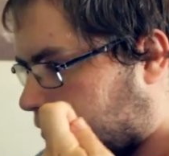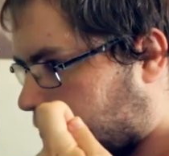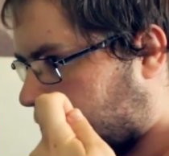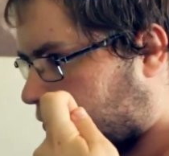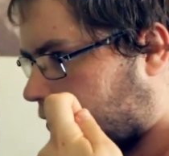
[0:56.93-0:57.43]

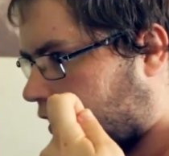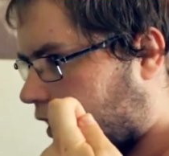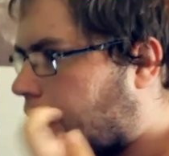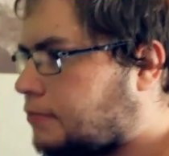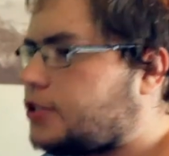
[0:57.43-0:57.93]
So
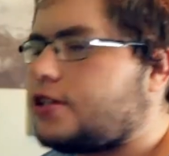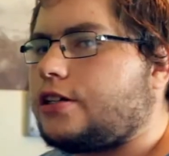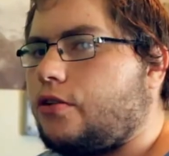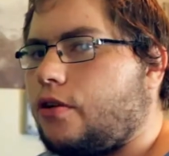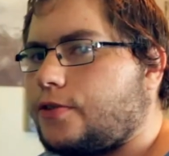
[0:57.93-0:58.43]
I'm just
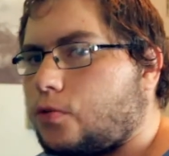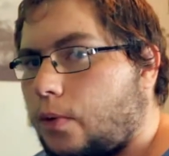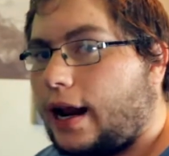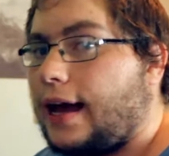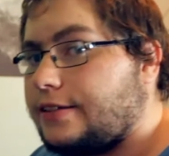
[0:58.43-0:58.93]
going to go over
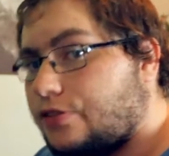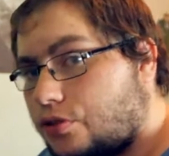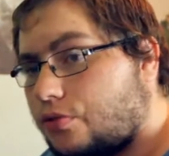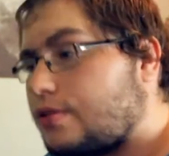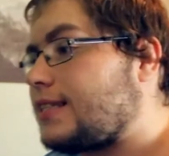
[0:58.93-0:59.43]
what I
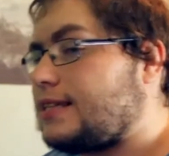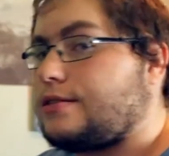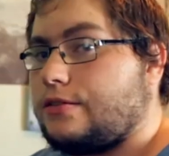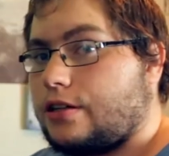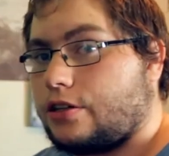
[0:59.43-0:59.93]
do. This
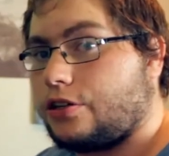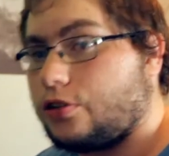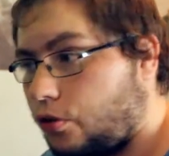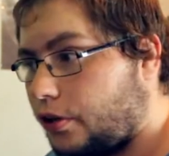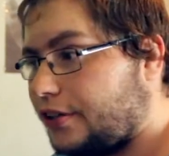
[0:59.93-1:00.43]
isn't a
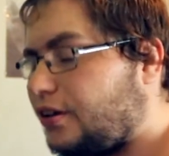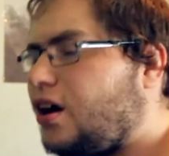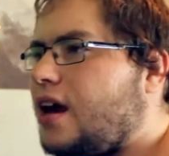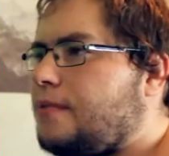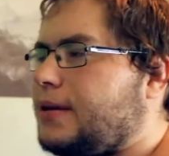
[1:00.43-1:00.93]

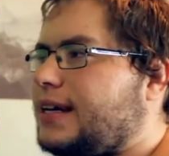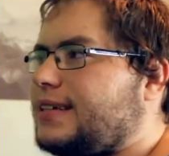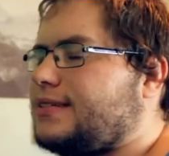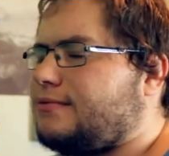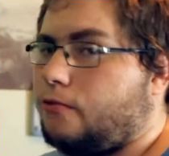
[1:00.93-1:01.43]
tutorial
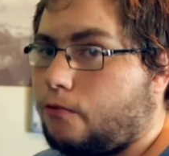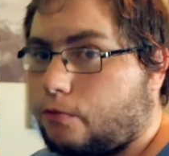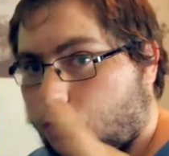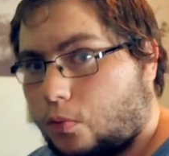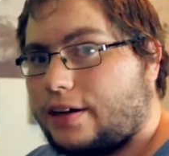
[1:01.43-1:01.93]
because,
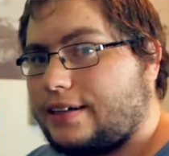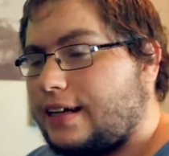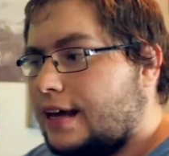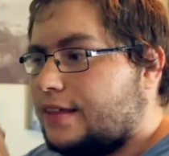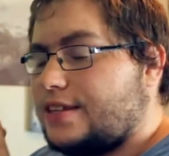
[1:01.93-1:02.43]
for one,
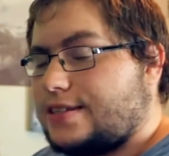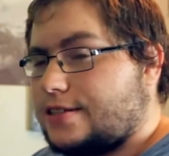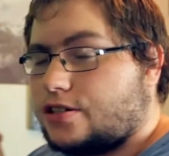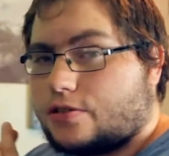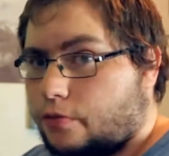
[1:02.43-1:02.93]
this
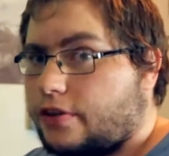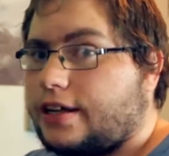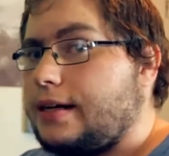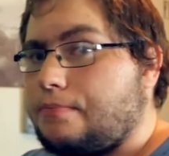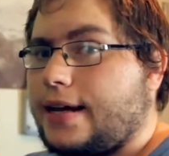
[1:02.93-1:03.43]
is just
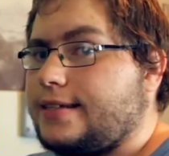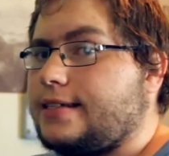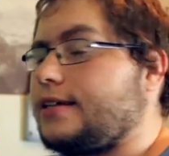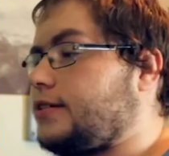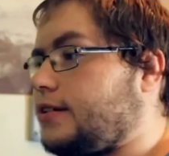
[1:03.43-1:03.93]
really basic